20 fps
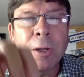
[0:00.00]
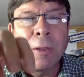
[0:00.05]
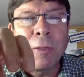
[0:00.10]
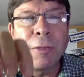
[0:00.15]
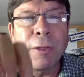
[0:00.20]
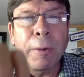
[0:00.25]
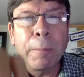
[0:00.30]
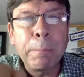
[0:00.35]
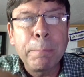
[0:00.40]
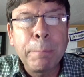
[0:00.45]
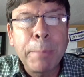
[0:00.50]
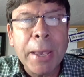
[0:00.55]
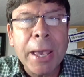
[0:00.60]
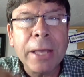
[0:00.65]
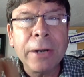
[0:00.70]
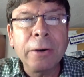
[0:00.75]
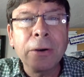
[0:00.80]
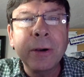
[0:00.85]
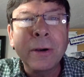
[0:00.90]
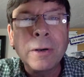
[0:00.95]
the
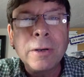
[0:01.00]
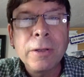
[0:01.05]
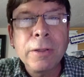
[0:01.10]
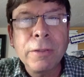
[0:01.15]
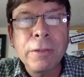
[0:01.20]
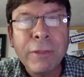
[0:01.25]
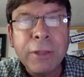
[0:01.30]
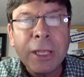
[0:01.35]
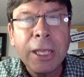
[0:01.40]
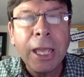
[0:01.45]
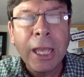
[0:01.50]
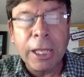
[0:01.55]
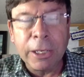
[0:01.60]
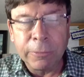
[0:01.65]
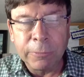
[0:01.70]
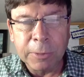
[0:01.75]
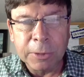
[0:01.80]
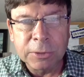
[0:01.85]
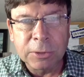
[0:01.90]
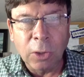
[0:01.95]
better the
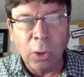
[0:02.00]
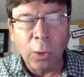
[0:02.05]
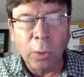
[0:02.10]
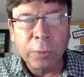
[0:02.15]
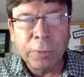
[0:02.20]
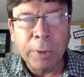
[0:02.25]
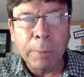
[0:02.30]
end result,